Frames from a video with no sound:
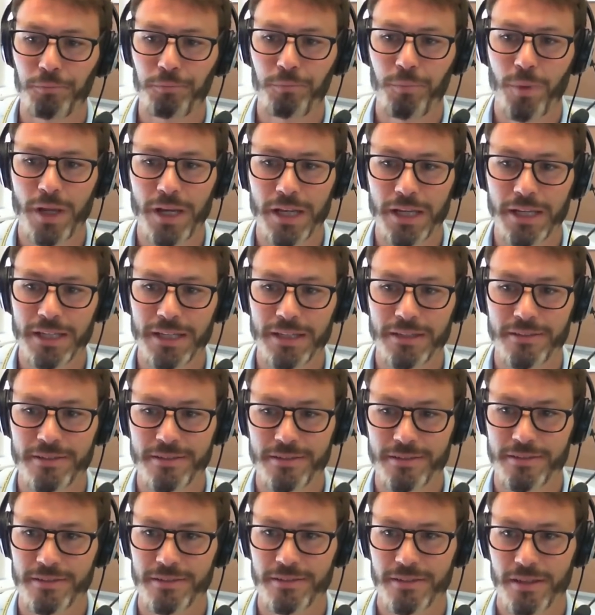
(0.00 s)
but it
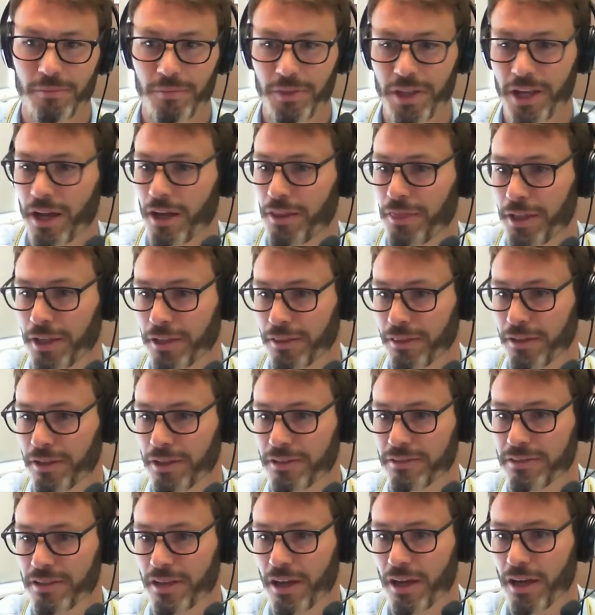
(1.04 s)
is something I think that
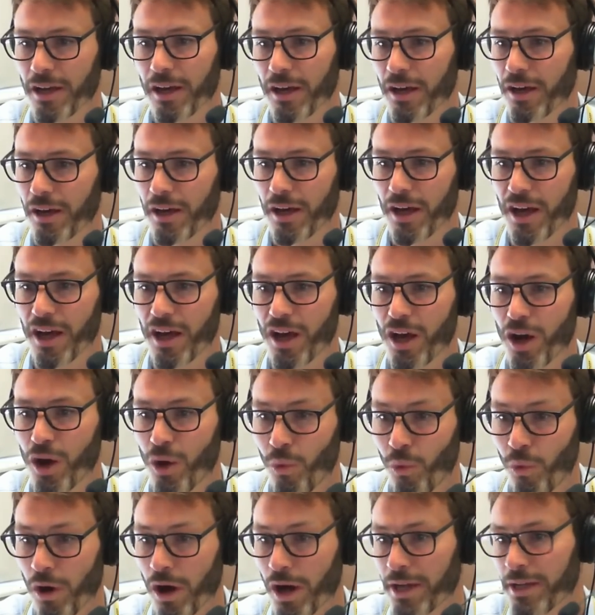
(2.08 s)
is a
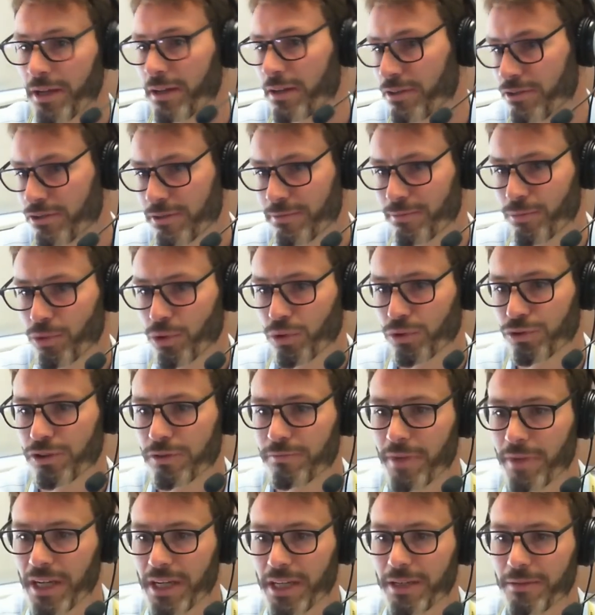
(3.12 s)
wider small to
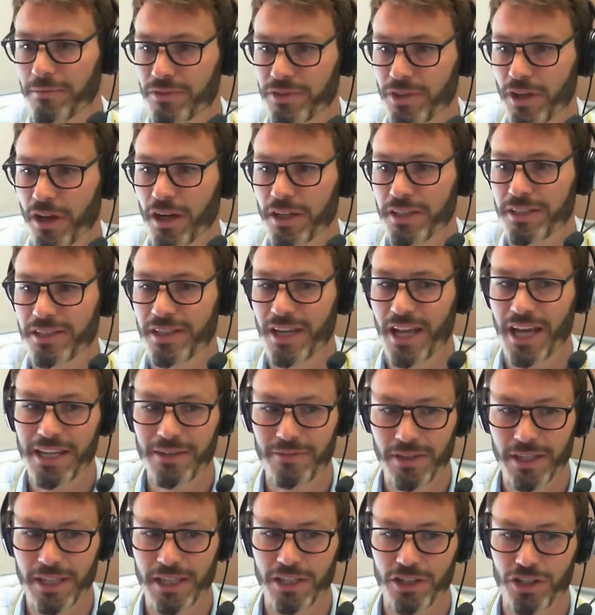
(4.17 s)
medium-sized
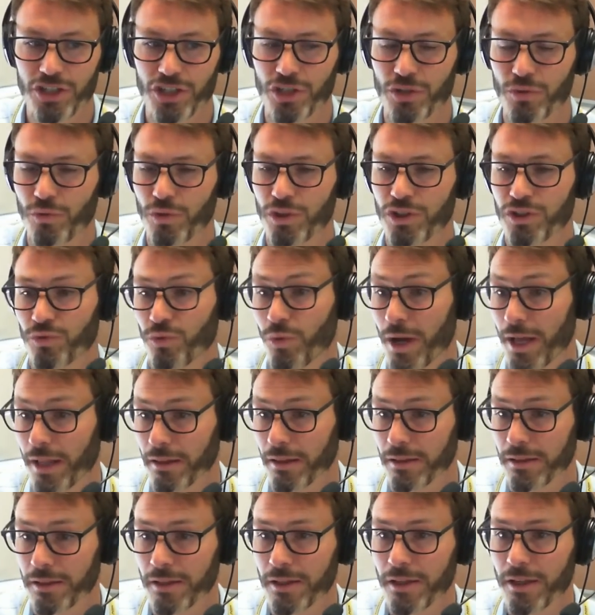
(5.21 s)
Navy issue as well.
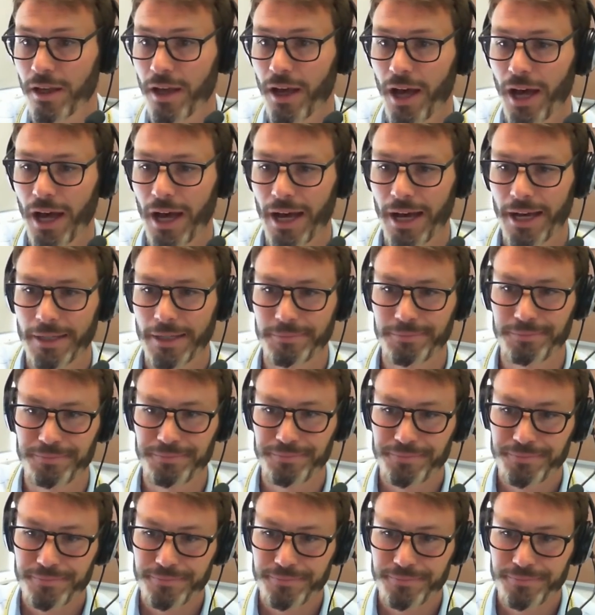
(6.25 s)
And